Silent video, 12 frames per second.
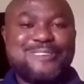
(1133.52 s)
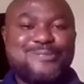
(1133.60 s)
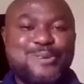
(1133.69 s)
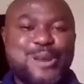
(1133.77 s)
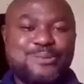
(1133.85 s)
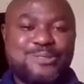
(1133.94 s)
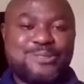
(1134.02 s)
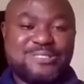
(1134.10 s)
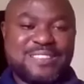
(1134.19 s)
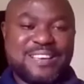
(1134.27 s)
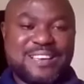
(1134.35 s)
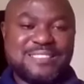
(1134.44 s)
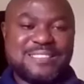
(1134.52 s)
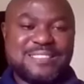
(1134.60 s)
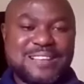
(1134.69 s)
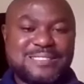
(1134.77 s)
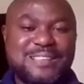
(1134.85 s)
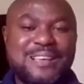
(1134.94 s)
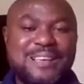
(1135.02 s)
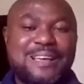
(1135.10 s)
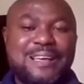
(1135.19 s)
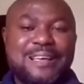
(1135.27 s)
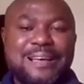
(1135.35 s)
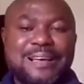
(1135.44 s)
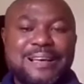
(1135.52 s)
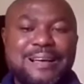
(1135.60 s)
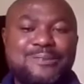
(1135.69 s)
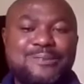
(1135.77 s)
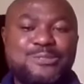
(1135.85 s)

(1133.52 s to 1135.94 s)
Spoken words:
what are we doing?